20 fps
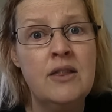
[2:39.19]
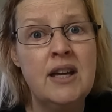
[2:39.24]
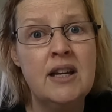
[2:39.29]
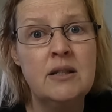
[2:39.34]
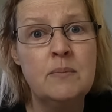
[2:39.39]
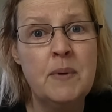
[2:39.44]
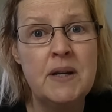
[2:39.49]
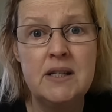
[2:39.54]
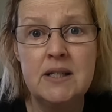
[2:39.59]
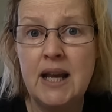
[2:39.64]

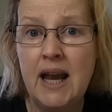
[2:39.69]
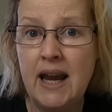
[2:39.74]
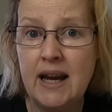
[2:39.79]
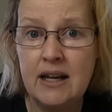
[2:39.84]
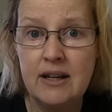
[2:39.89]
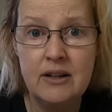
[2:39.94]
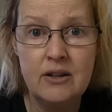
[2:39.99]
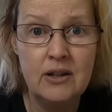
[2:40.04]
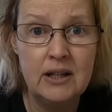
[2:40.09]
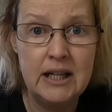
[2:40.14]
There's been
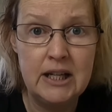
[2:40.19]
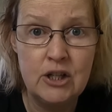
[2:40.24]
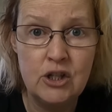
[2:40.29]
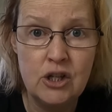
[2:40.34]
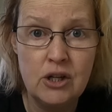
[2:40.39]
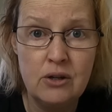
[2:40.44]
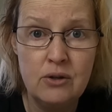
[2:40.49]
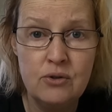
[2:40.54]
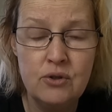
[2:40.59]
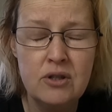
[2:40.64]
technical
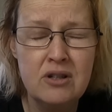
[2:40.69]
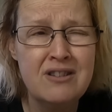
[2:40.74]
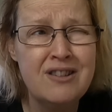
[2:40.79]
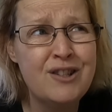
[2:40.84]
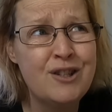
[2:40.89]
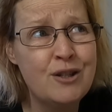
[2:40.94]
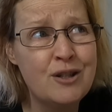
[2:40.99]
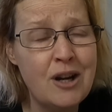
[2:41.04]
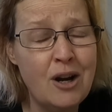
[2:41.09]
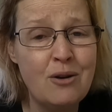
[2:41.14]
issues.
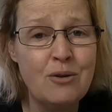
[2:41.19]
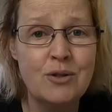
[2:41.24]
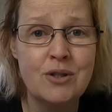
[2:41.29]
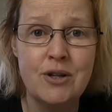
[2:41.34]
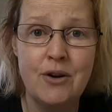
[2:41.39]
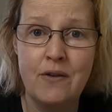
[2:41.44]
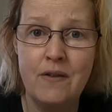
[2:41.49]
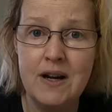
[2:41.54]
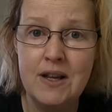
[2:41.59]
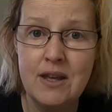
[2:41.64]
So
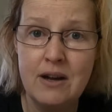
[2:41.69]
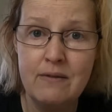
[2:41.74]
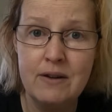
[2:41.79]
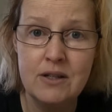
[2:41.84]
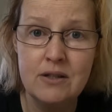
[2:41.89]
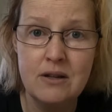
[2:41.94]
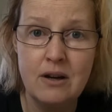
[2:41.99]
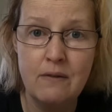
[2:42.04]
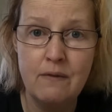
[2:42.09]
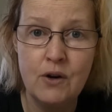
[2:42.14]
sorry, there
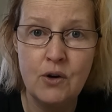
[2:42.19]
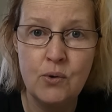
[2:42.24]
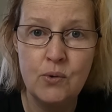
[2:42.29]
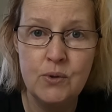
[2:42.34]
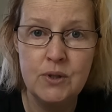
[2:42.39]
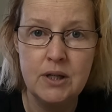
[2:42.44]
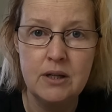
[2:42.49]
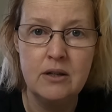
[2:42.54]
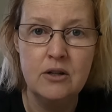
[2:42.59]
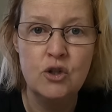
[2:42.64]
is no
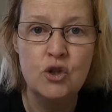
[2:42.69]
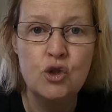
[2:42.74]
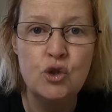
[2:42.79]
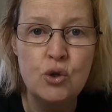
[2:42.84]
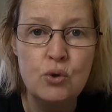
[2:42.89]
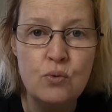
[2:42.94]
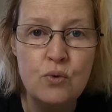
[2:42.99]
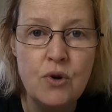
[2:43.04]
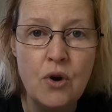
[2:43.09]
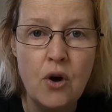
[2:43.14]
recording.
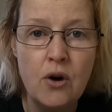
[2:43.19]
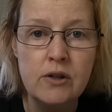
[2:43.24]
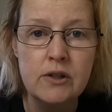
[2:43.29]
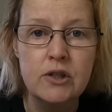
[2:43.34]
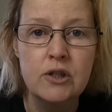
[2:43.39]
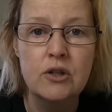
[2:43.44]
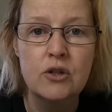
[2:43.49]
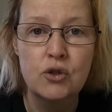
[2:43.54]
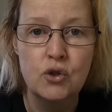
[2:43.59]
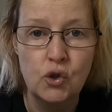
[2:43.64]
Do
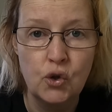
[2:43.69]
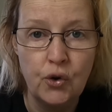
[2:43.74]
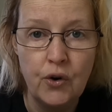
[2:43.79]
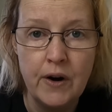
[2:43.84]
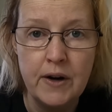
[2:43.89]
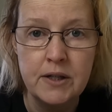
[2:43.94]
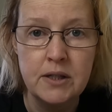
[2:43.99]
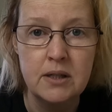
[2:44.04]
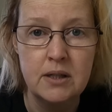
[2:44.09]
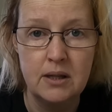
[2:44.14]
not
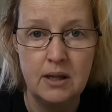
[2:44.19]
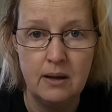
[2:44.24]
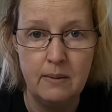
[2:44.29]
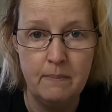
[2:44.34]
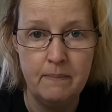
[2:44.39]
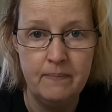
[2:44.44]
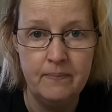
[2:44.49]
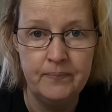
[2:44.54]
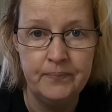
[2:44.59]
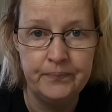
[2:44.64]
trust
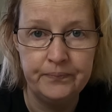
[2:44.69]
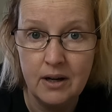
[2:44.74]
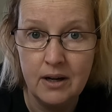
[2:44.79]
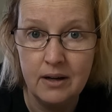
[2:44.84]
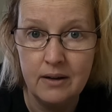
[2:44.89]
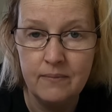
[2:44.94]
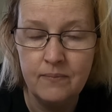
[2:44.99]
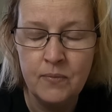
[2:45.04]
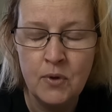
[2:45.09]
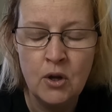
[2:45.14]
them,
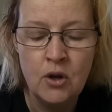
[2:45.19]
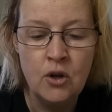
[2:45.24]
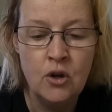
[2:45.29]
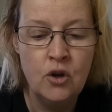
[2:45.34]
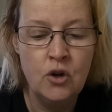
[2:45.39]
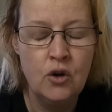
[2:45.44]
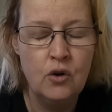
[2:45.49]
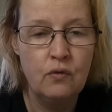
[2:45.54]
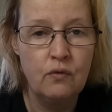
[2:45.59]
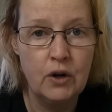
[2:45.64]
okay?
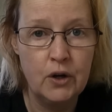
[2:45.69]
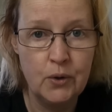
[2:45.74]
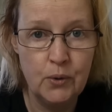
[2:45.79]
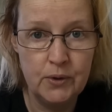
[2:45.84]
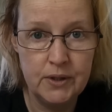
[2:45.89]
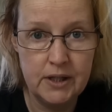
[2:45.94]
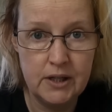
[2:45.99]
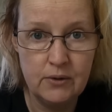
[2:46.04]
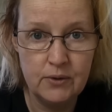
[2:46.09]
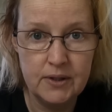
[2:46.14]

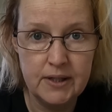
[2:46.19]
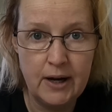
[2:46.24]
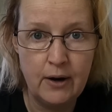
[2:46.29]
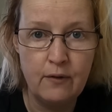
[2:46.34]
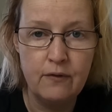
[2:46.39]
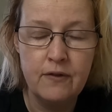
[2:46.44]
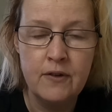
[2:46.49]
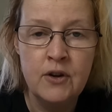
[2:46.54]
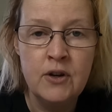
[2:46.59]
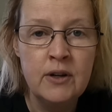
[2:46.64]
Record it
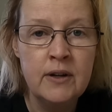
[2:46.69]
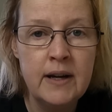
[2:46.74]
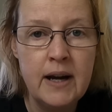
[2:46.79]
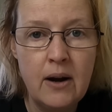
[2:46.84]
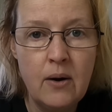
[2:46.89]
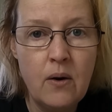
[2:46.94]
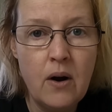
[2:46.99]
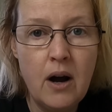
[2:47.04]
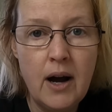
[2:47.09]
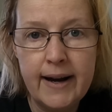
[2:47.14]
yourself.
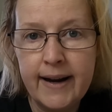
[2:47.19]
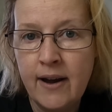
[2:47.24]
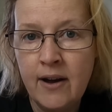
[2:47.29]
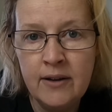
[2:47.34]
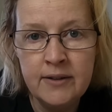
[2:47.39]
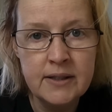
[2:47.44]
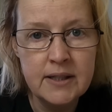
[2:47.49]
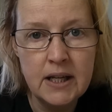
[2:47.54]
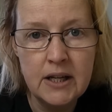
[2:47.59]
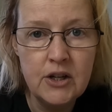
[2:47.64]
Now, I
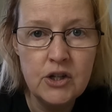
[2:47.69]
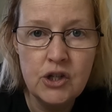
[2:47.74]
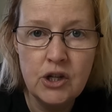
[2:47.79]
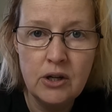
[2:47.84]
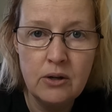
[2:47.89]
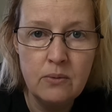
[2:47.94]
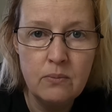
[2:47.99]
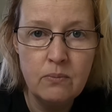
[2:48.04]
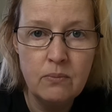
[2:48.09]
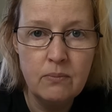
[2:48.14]
can't teach
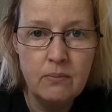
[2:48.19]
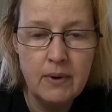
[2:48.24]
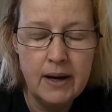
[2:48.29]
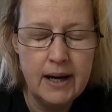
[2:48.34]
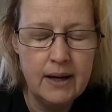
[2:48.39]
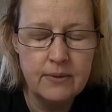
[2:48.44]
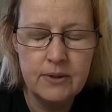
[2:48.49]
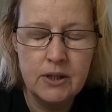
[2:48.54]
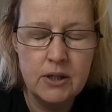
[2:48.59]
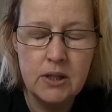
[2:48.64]
you
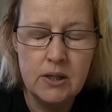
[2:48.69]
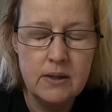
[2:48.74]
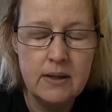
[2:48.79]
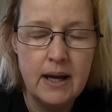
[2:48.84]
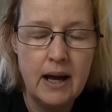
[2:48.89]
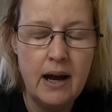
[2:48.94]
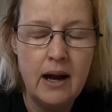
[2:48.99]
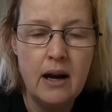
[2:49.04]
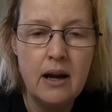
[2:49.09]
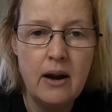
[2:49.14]
how to do
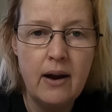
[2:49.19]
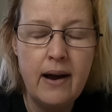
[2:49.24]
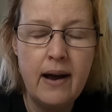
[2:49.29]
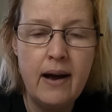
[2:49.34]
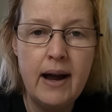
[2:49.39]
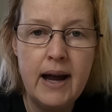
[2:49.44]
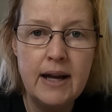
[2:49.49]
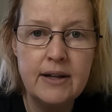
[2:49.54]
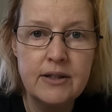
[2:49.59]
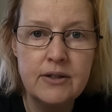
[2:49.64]
that. Like,
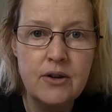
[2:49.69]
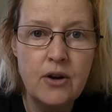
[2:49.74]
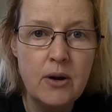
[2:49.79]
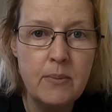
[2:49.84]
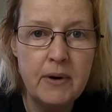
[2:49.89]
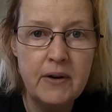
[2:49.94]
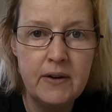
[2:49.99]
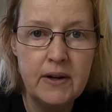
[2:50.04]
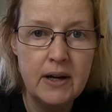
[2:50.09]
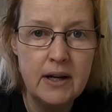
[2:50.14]
I had a
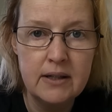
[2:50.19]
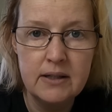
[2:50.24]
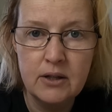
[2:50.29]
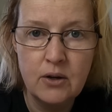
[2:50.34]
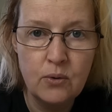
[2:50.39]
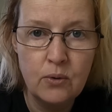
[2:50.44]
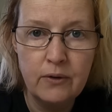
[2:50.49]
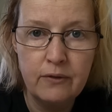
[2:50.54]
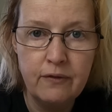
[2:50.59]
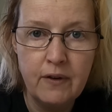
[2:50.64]
nightmare and I had to
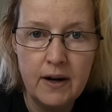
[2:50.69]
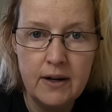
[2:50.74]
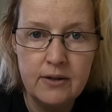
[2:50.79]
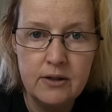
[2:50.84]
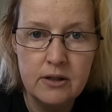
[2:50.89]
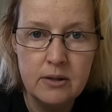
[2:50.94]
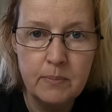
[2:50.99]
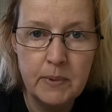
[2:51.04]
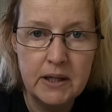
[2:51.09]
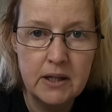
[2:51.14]
call a
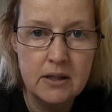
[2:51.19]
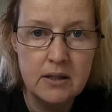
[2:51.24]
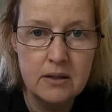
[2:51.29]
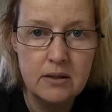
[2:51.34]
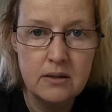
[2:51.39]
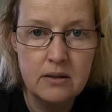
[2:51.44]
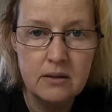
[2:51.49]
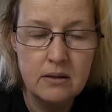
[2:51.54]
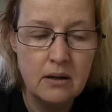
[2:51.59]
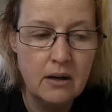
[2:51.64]
friend
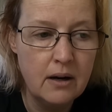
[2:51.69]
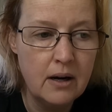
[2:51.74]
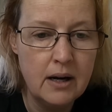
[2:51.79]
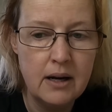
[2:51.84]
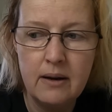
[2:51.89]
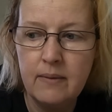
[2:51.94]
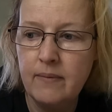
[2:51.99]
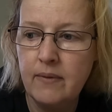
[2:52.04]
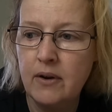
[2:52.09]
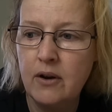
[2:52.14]
because
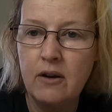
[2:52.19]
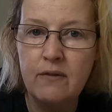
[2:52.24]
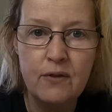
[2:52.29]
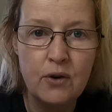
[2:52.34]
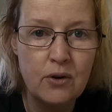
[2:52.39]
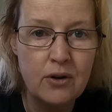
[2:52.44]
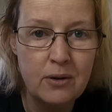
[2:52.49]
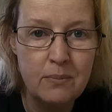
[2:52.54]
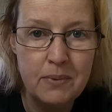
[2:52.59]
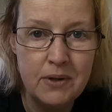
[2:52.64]
I have
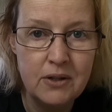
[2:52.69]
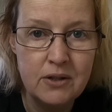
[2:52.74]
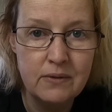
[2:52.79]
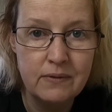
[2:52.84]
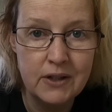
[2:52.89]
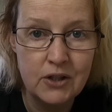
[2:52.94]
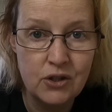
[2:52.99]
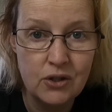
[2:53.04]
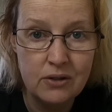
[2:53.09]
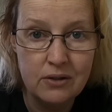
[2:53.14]
got
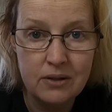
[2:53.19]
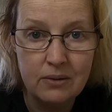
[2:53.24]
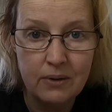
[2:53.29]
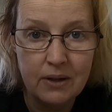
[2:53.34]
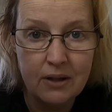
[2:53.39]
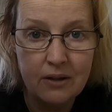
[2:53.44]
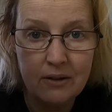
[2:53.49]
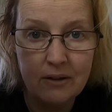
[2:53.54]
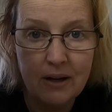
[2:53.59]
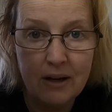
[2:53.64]
computer issues, so
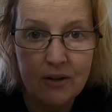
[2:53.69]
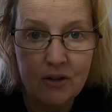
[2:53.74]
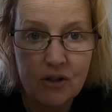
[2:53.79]
I couldn't